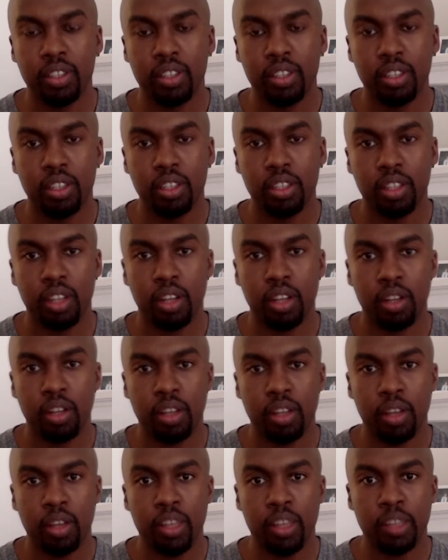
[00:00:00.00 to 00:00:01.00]
You know,
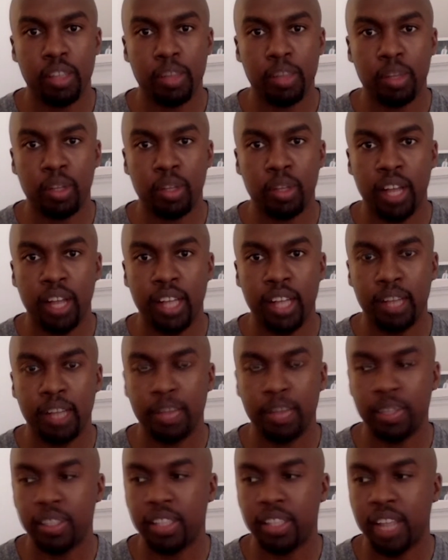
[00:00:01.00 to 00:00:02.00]
there is a middle class, but
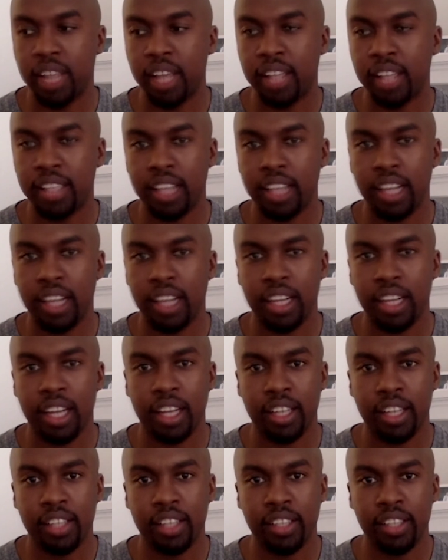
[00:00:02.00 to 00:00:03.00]
it's not. It's kind of
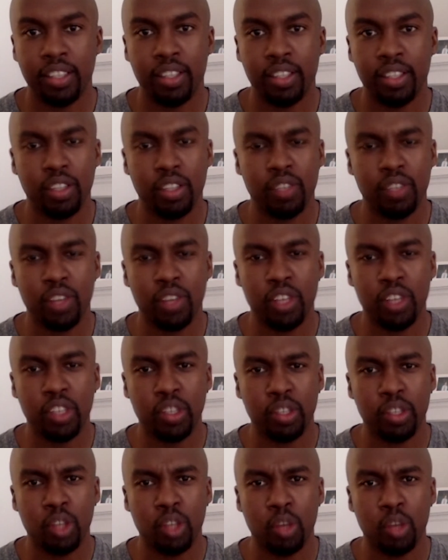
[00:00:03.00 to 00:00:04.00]
like you know, it's very
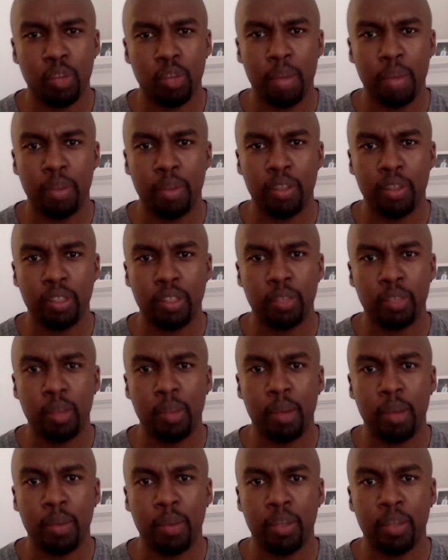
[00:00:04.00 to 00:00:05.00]
low popu- small
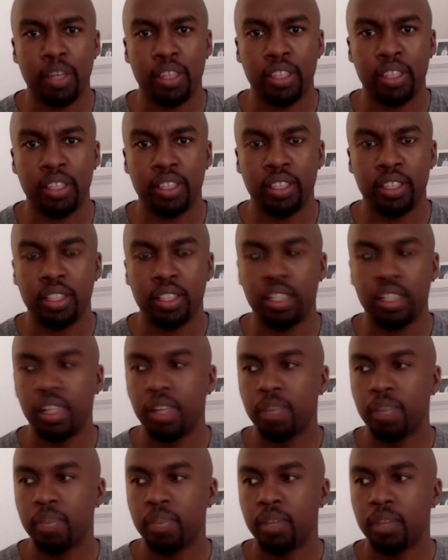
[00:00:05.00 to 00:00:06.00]
population.
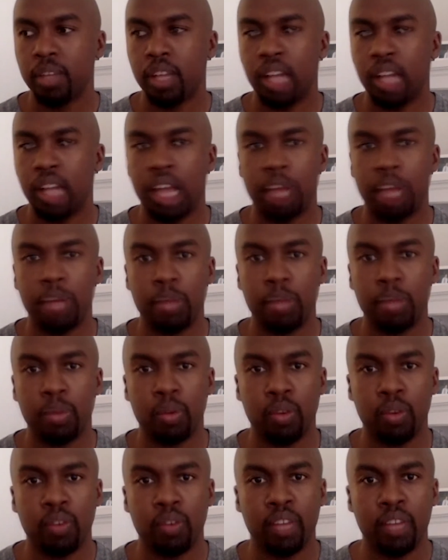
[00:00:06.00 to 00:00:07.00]
A lot of people
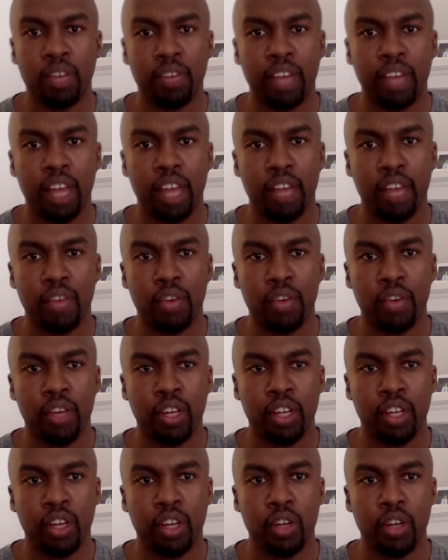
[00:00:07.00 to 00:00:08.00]
have left California to
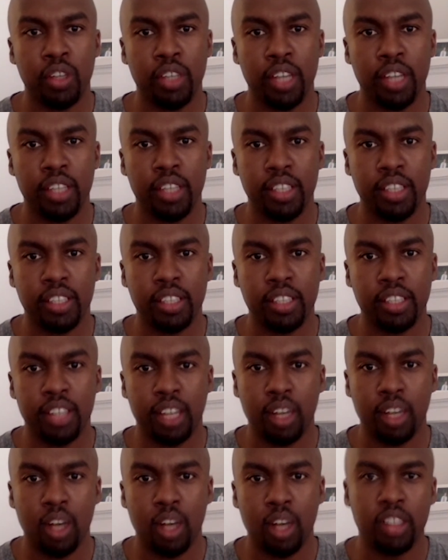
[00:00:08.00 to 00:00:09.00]
go to Texas. Like
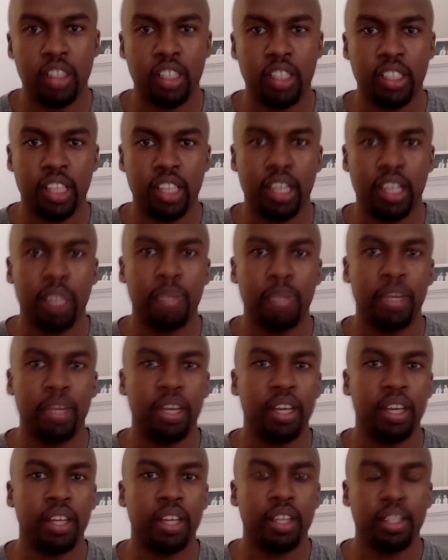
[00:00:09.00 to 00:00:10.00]
Austin is like a
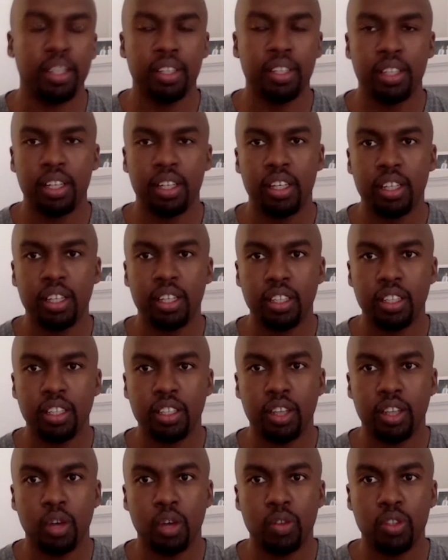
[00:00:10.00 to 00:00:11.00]
big
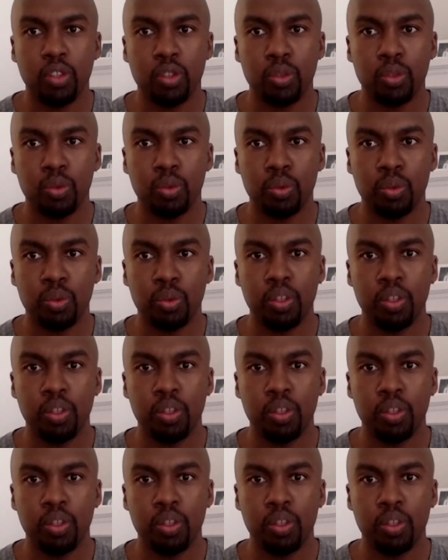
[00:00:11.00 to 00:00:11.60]
go-to